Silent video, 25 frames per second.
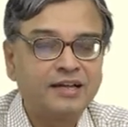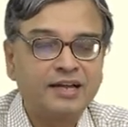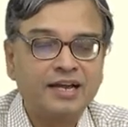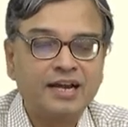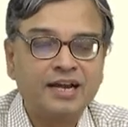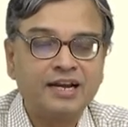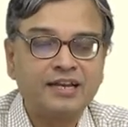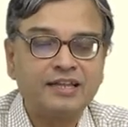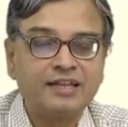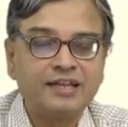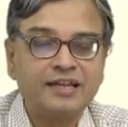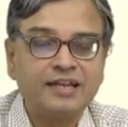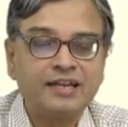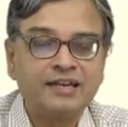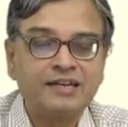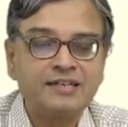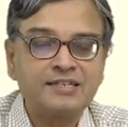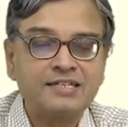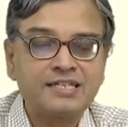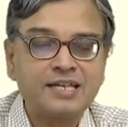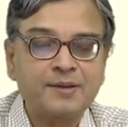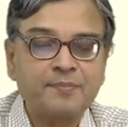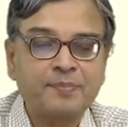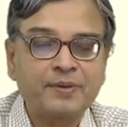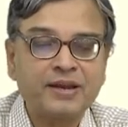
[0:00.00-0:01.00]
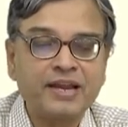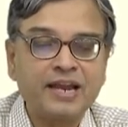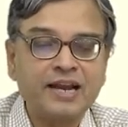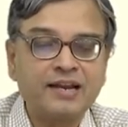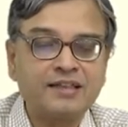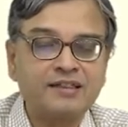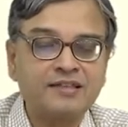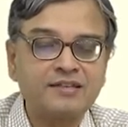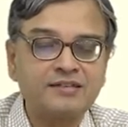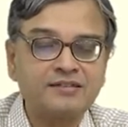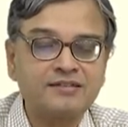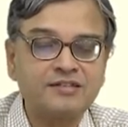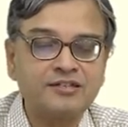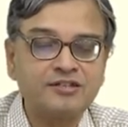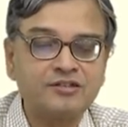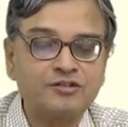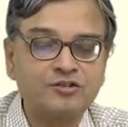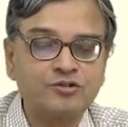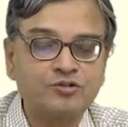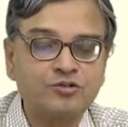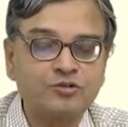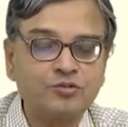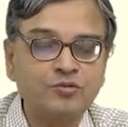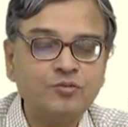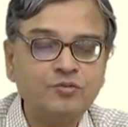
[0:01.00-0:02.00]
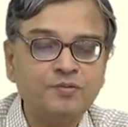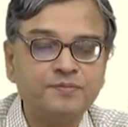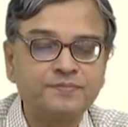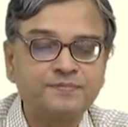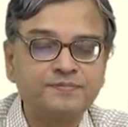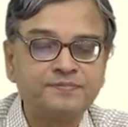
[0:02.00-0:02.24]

and then separate this into two.